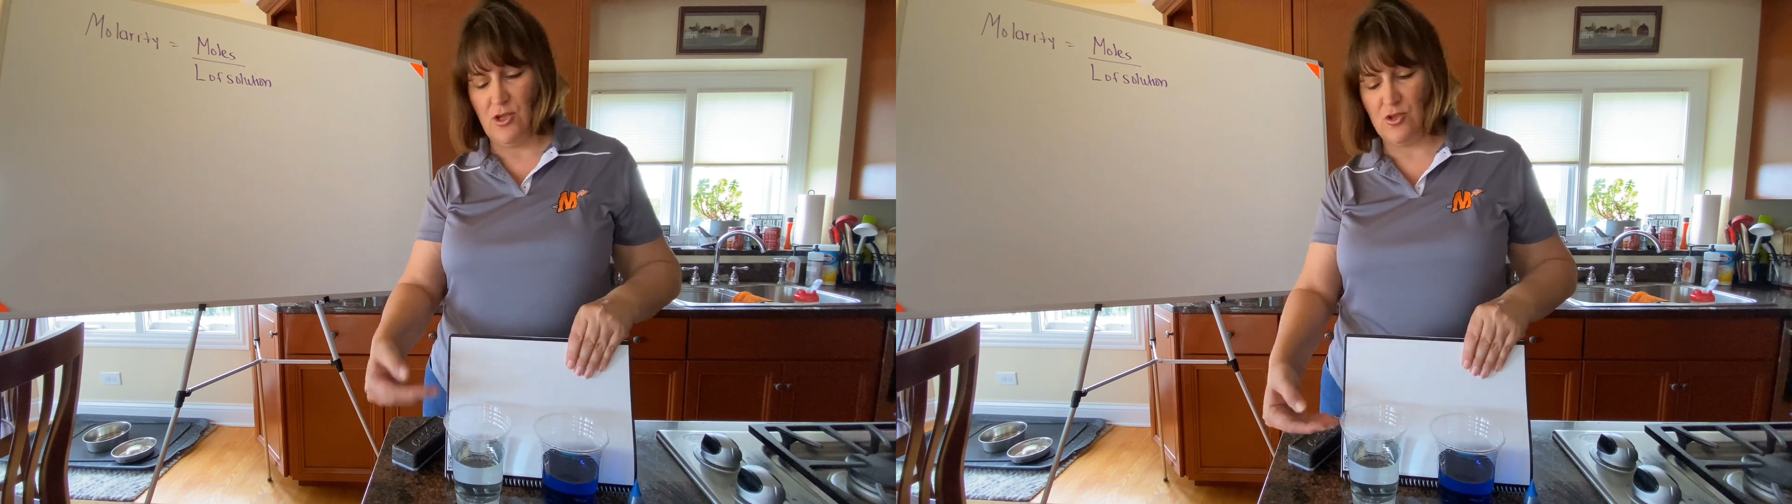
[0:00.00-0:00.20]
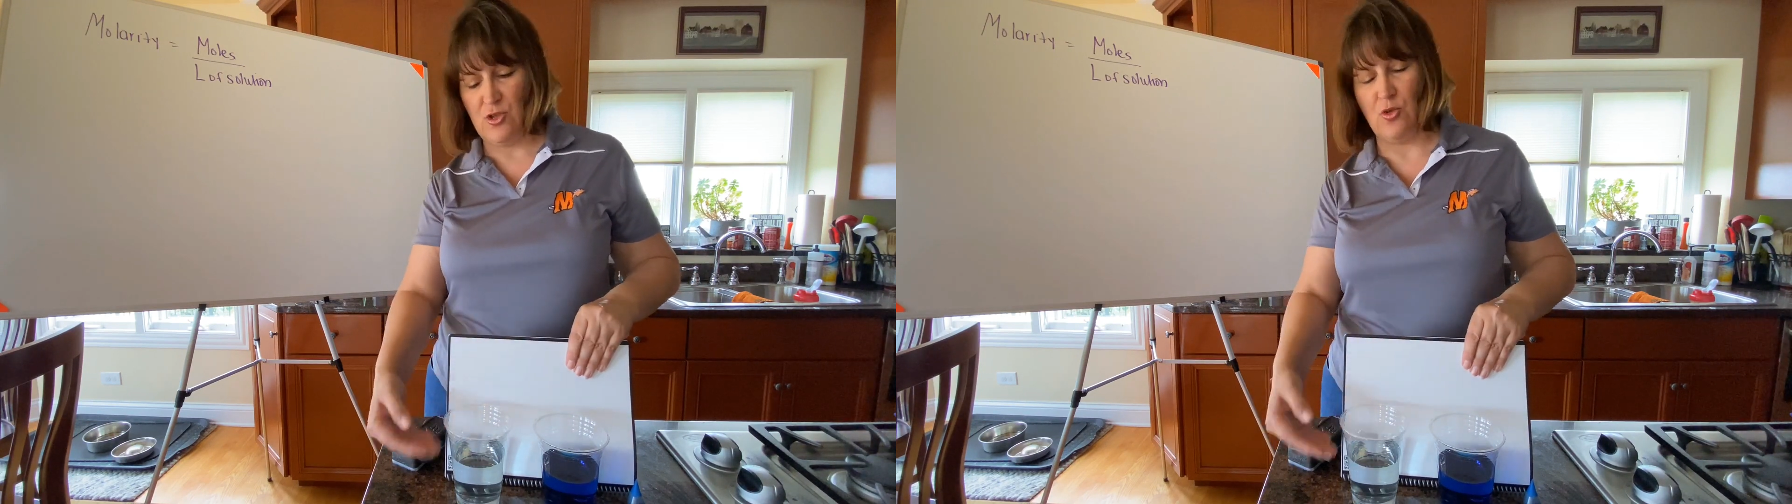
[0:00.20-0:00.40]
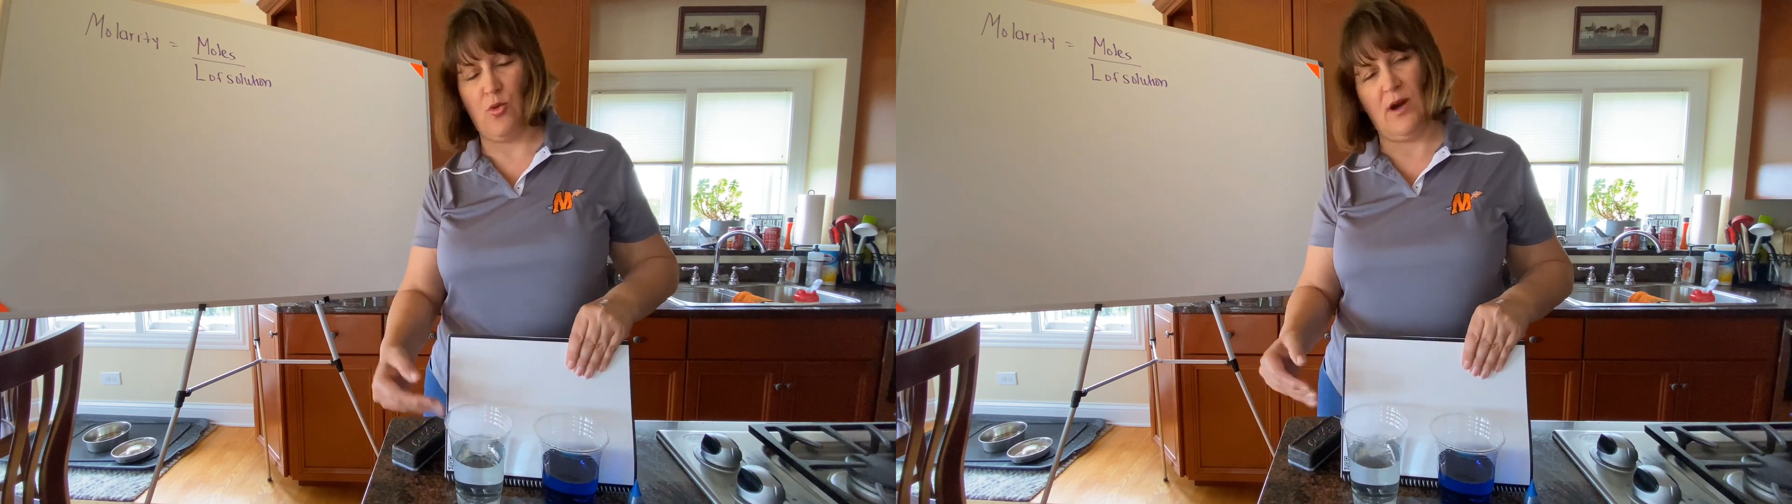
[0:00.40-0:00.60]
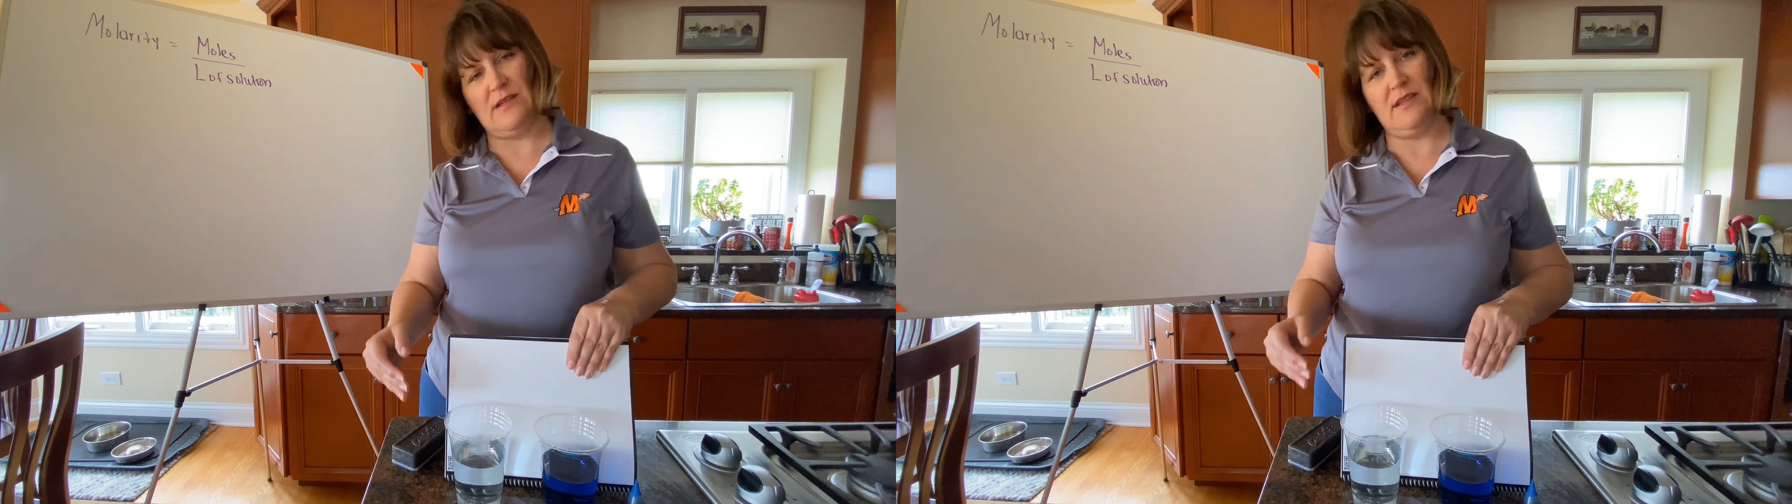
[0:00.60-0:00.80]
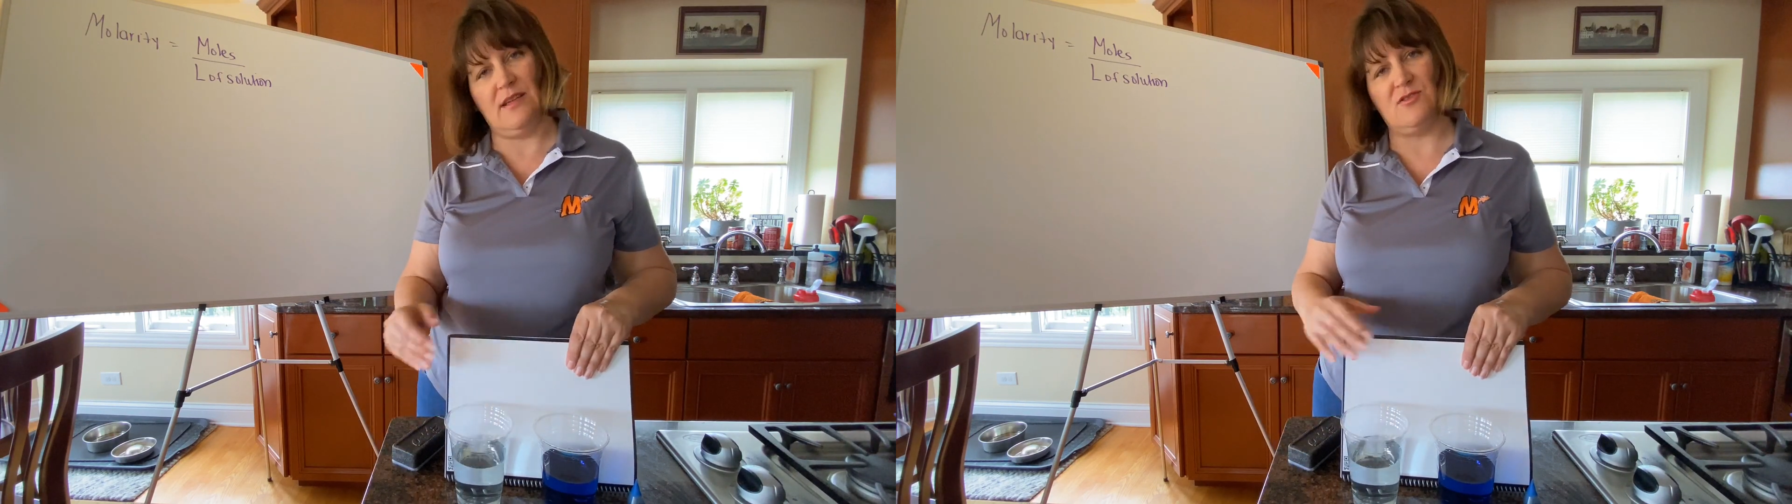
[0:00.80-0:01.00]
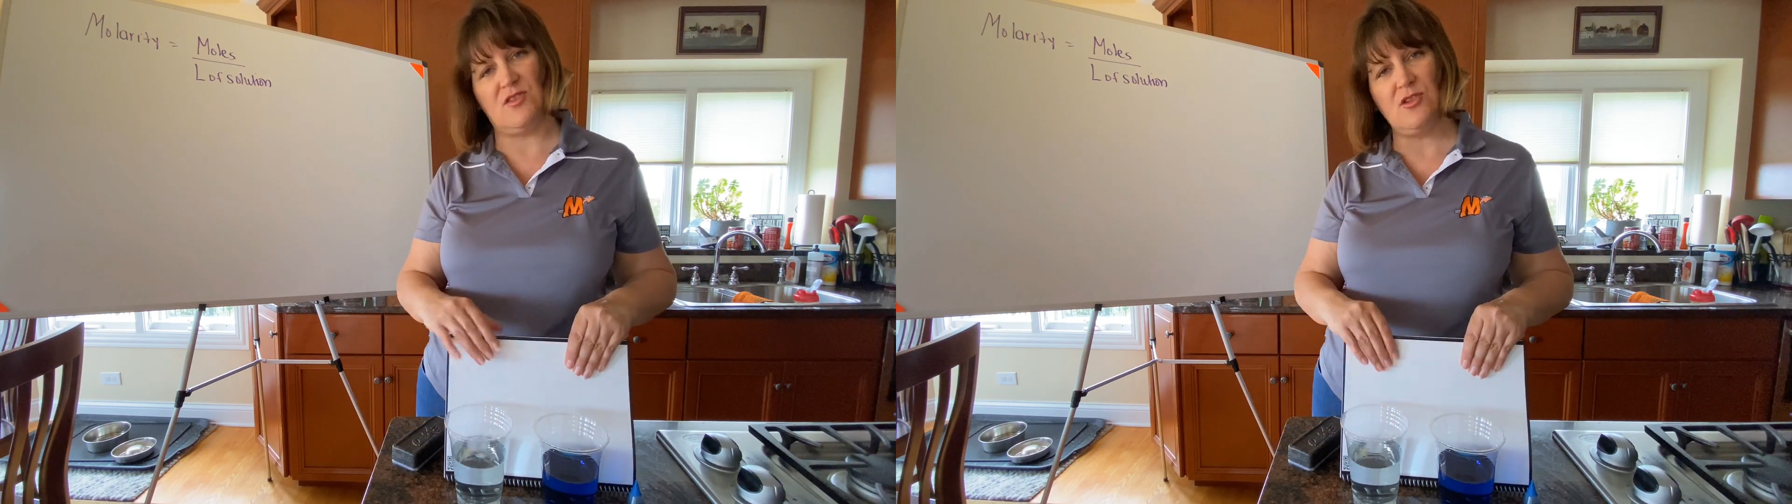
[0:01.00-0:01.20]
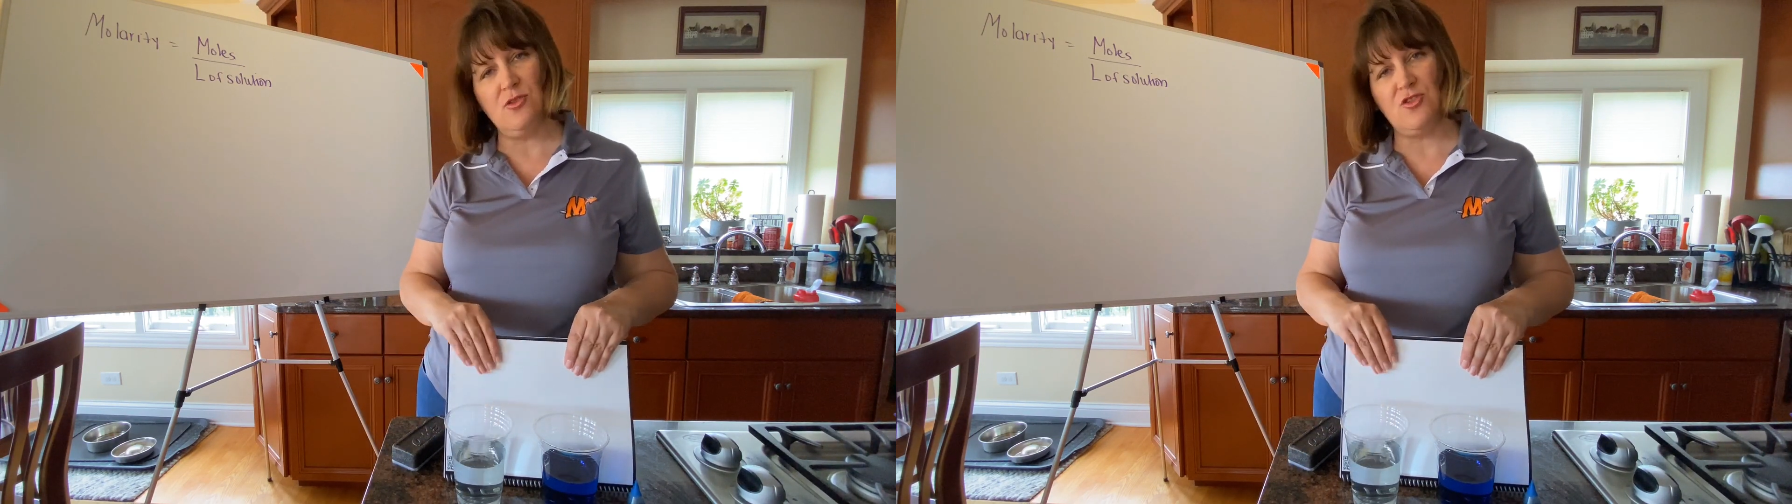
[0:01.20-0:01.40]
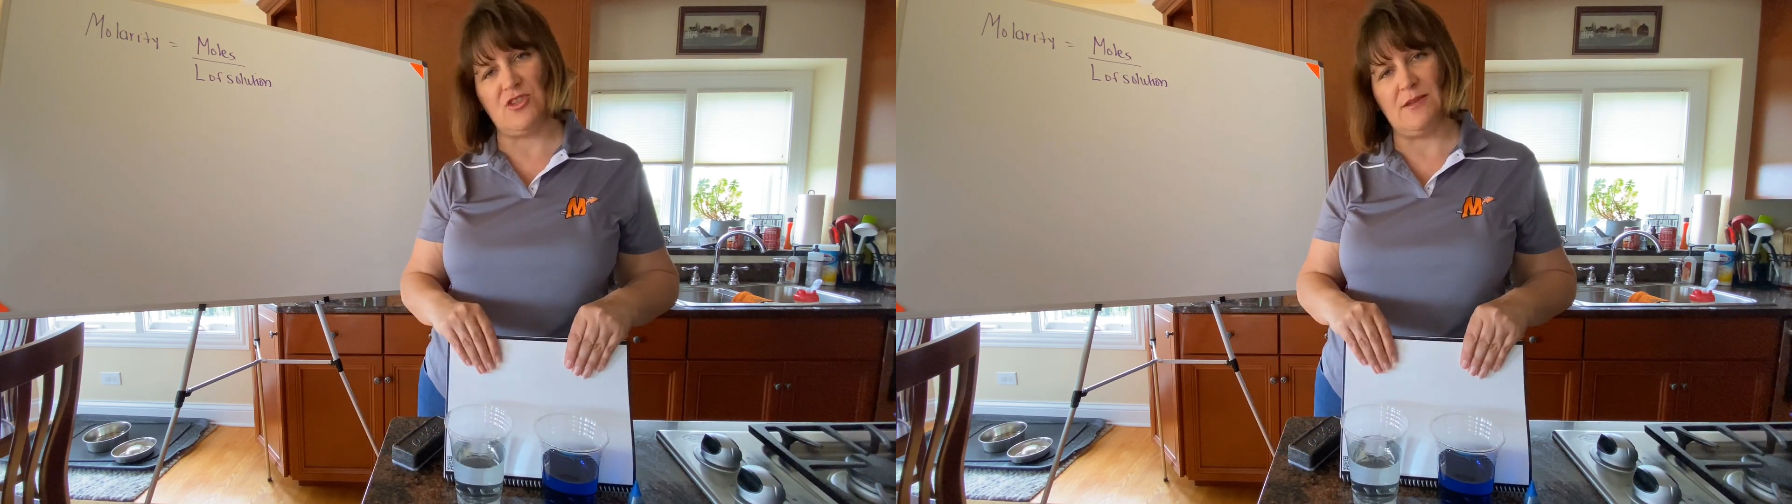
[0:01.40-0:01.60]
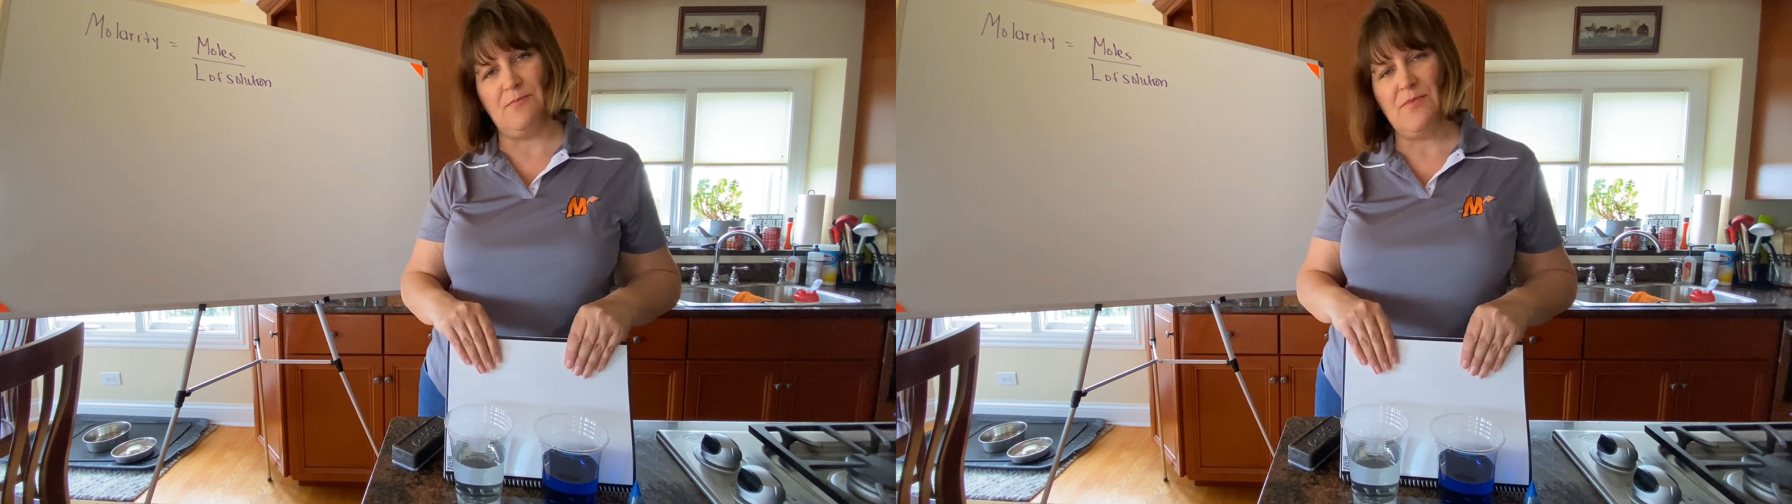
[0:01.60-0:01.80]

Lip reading: to quantity of solution.